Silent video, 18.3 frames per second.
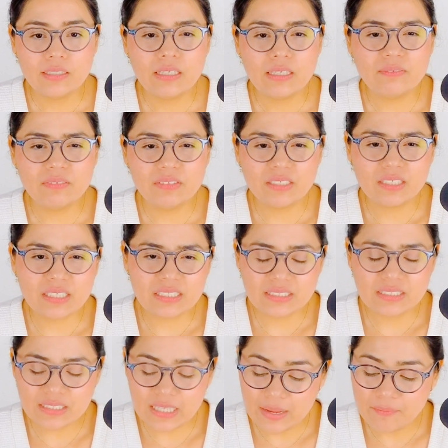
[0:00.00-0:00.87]
of,
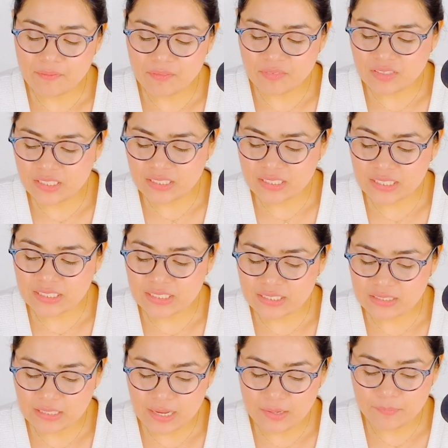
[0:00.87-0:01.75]
accept, of just
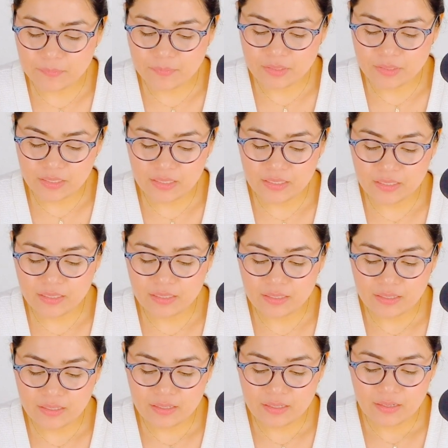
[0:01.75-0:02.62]
accepting